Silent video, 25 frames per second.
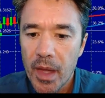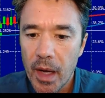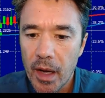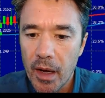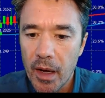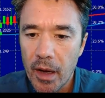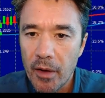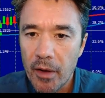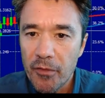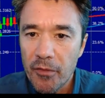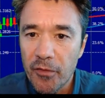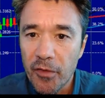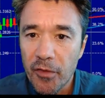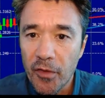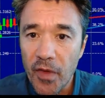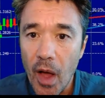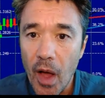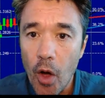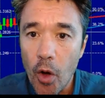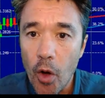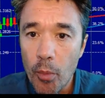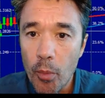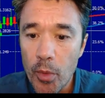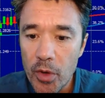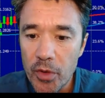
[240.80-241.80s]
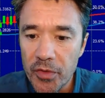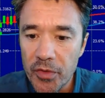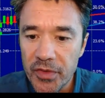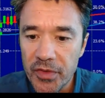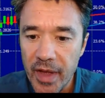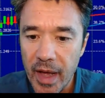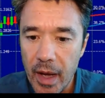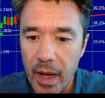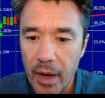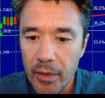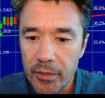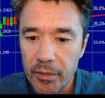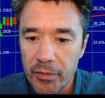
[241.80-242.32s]
uh, for the whole move
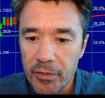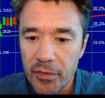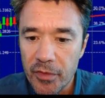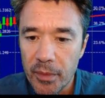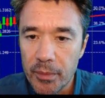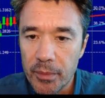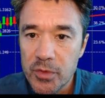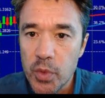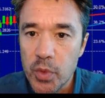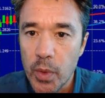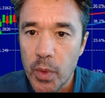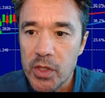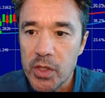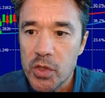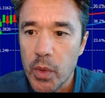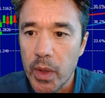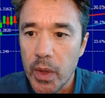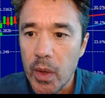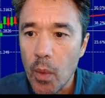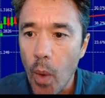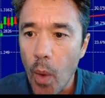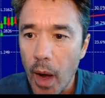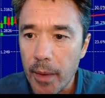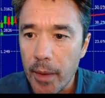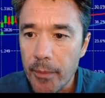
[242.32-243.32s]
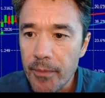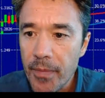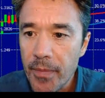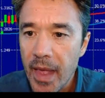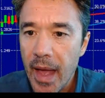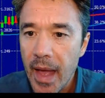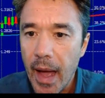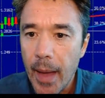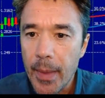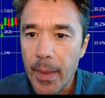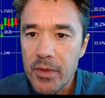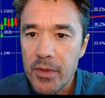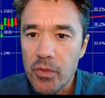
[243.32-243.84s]
down from twenty twenty-one.
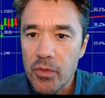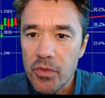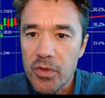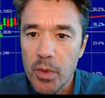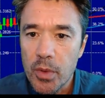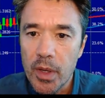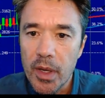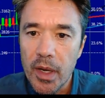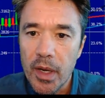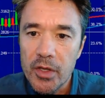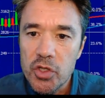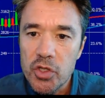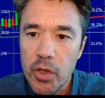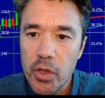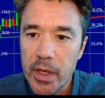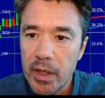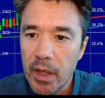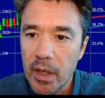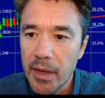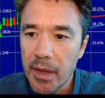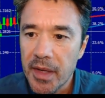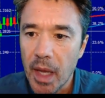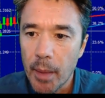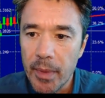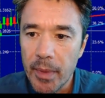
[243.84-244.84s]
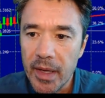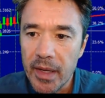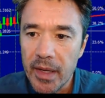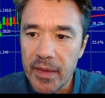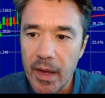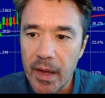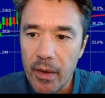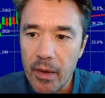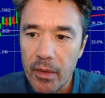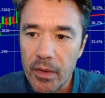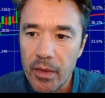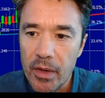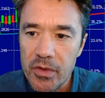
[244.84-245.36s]
And there's also a, a trend line coming in
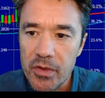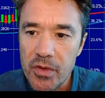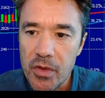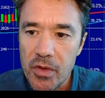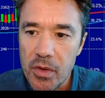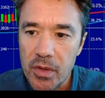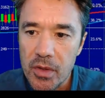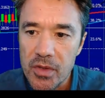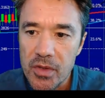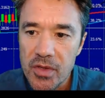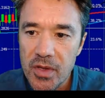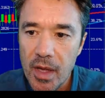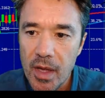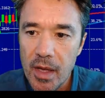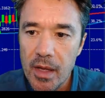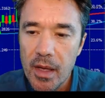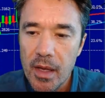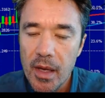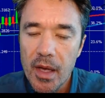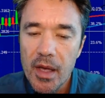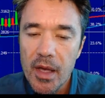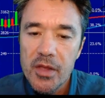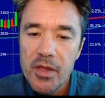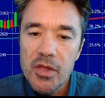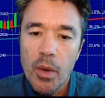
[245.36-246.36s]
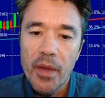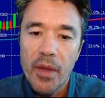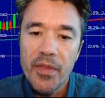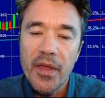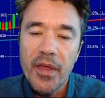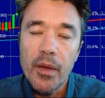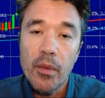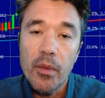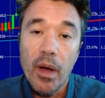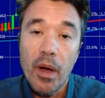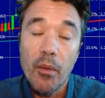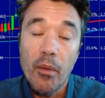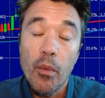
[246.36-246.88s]
there, as you can see. So I
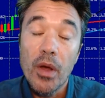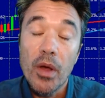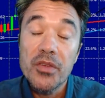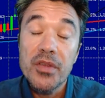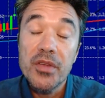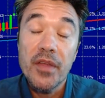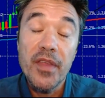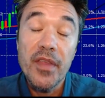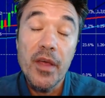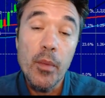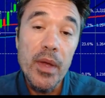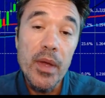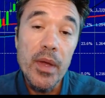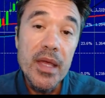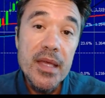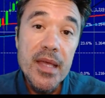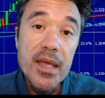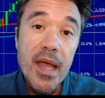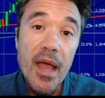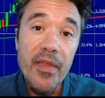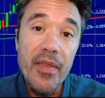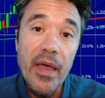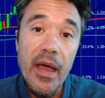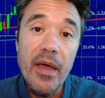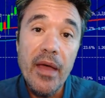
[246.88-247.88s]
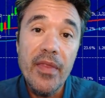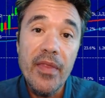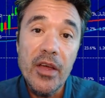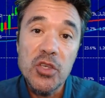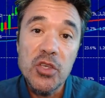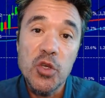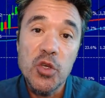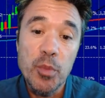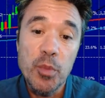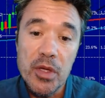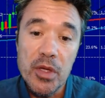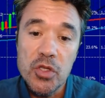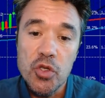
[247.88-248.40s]
think, whilst I think we can get there, that
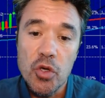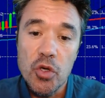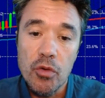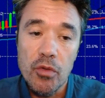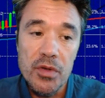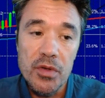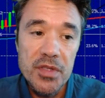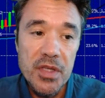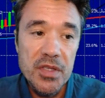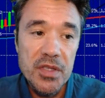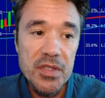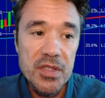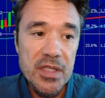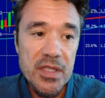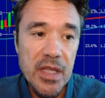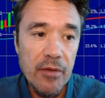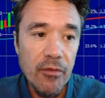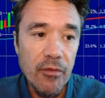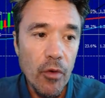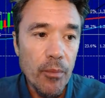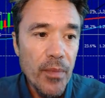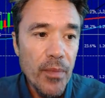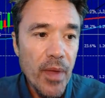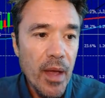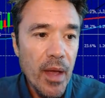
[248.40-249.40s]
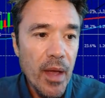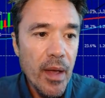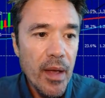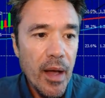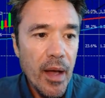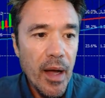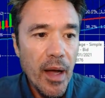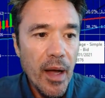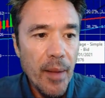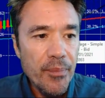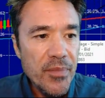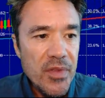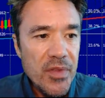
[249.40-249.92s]
should be a strong resistance level.
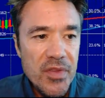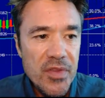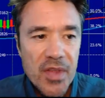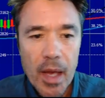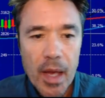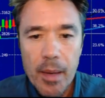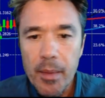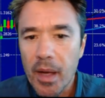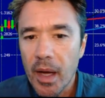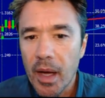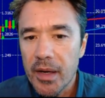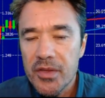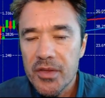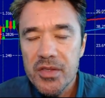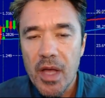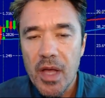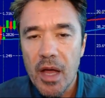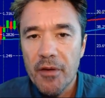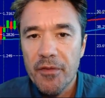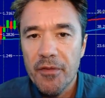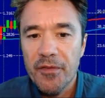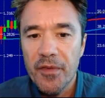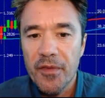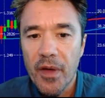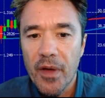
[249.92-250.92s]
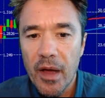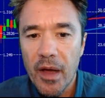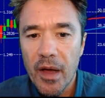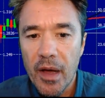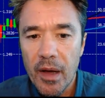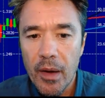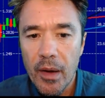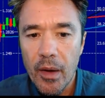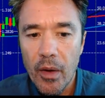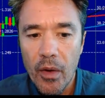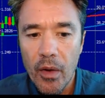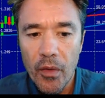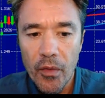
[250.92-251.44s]
Um, same kind of stuff,
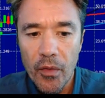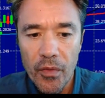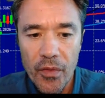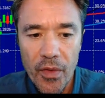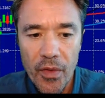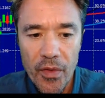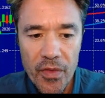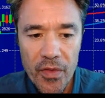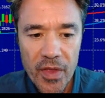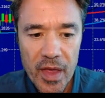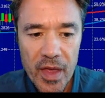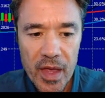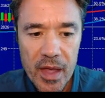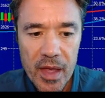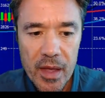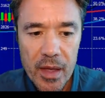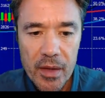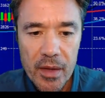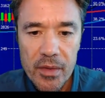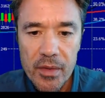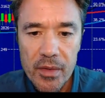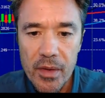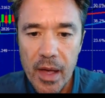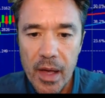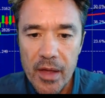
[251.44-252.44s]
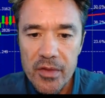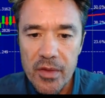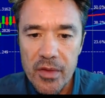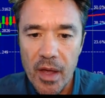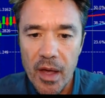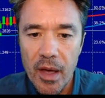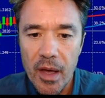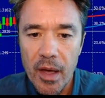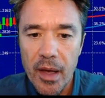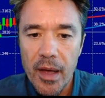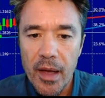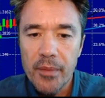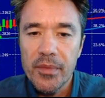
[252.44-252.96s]
uh, on the, S,
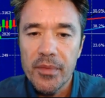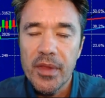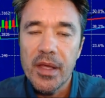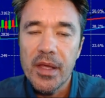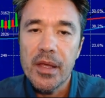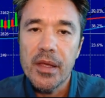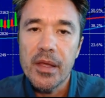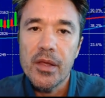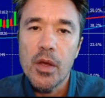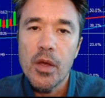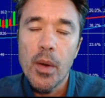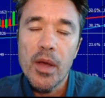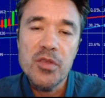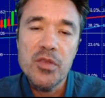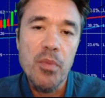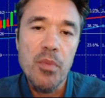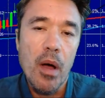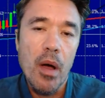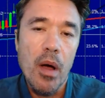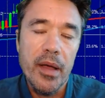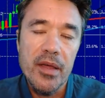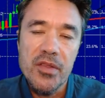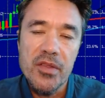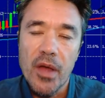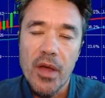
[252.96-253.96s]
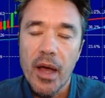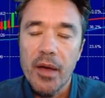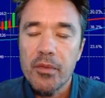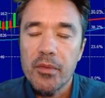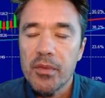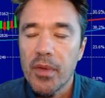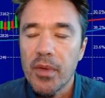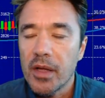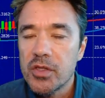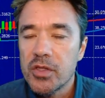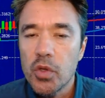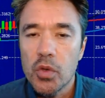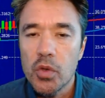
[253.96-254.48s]
uh, the U S markets that I,
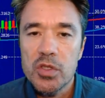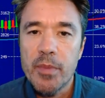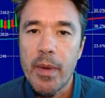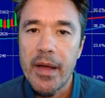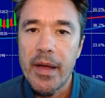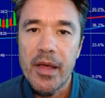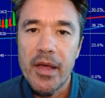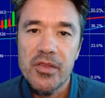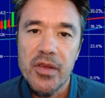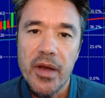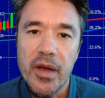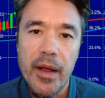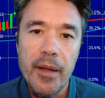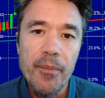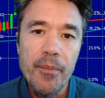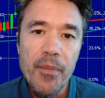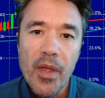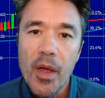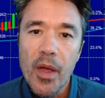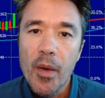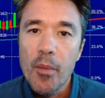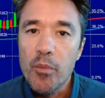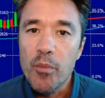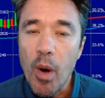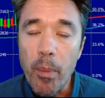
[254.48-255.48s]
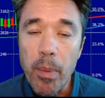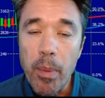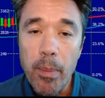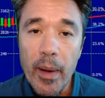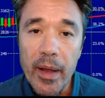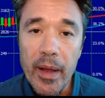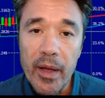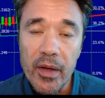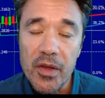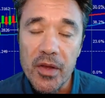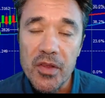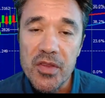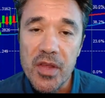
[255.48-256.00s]
I talked about yesterday. Probably
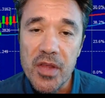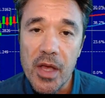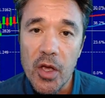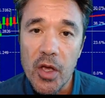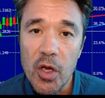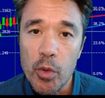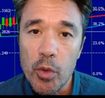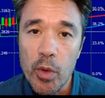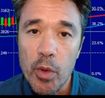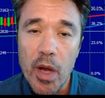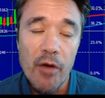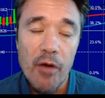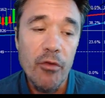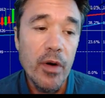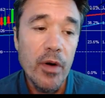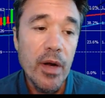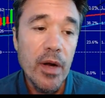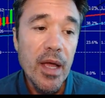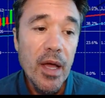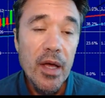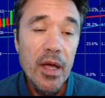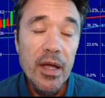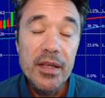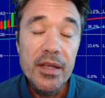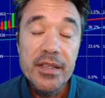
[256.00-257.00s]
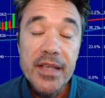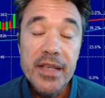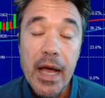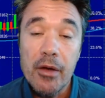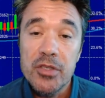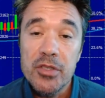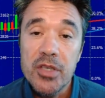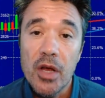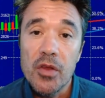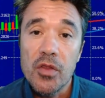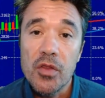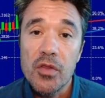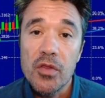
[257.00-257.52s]
going to see a good recovery. Dow
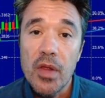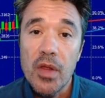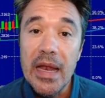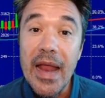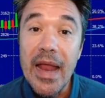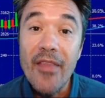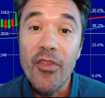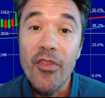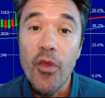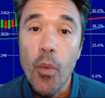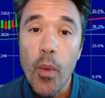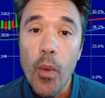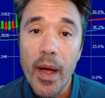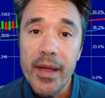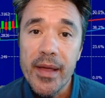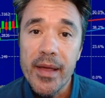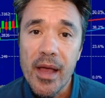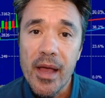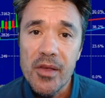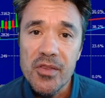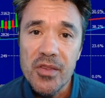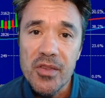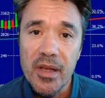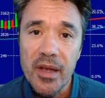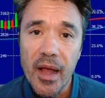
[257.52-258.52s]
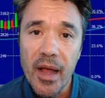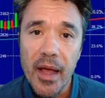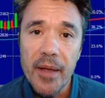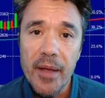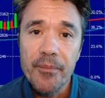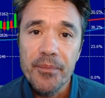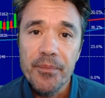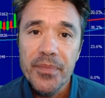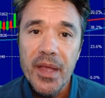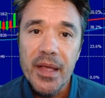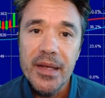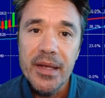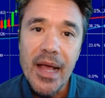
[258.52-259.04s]
Jones led the way yesterday.
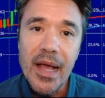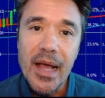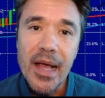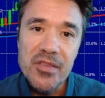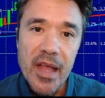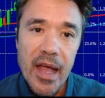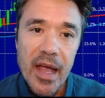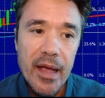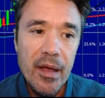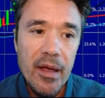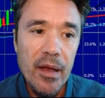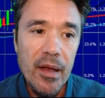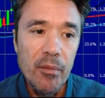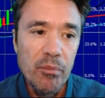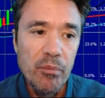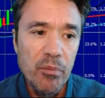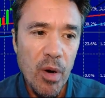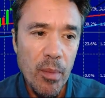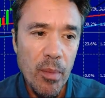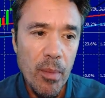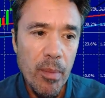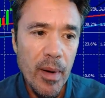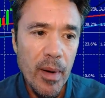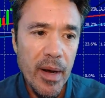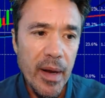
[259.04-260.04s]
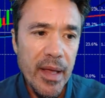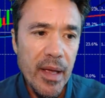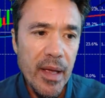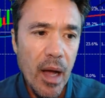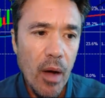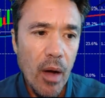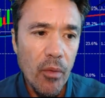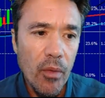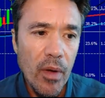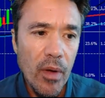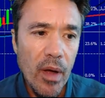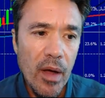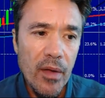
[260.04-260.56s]
Nasdaq probably
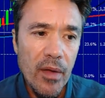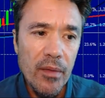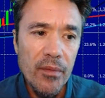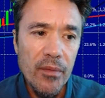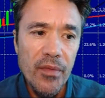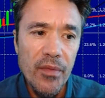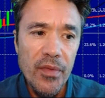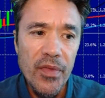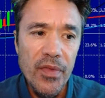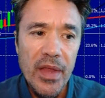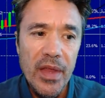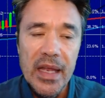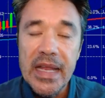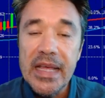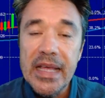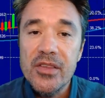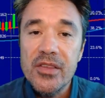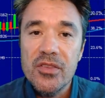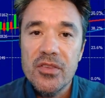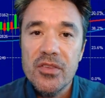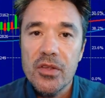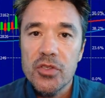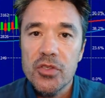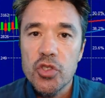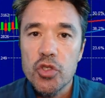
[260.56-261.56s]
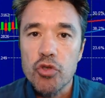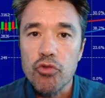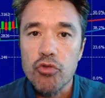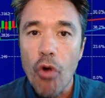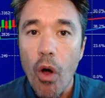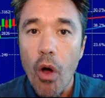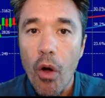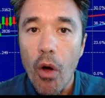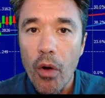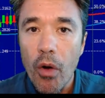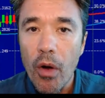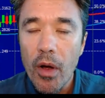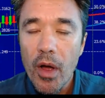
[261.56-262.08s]
uh, the least
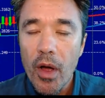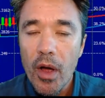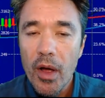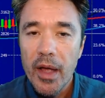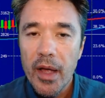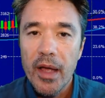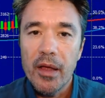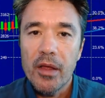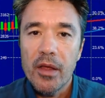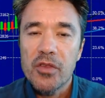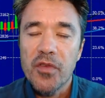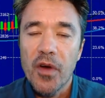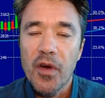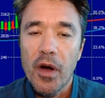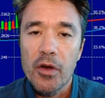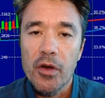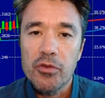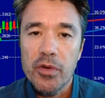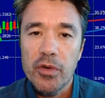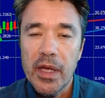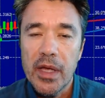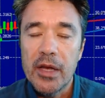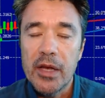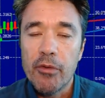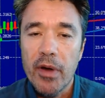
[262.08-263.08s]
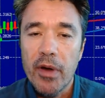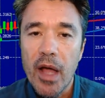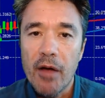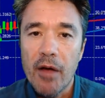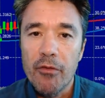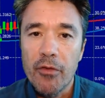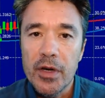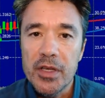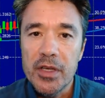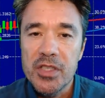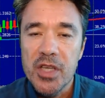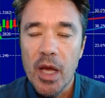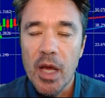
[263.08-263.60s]
strong as far as in
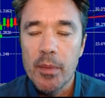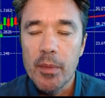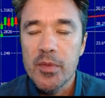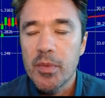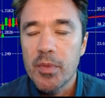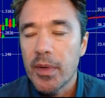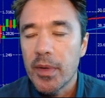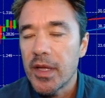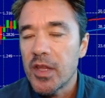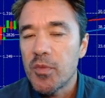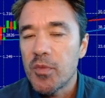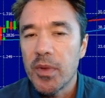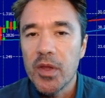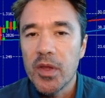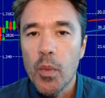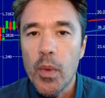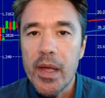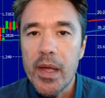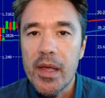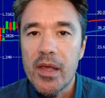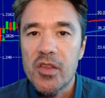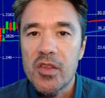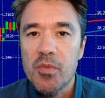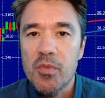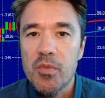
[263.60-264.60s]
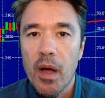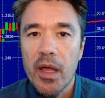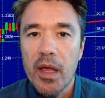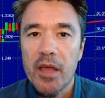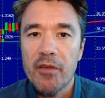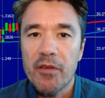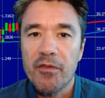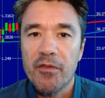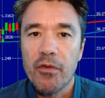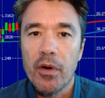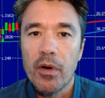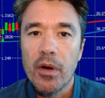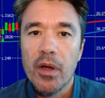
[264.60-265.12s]
recovery terms, but it's been the weakest market
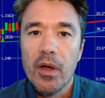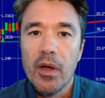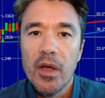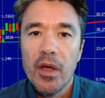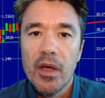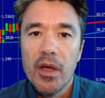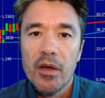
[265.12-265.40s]
for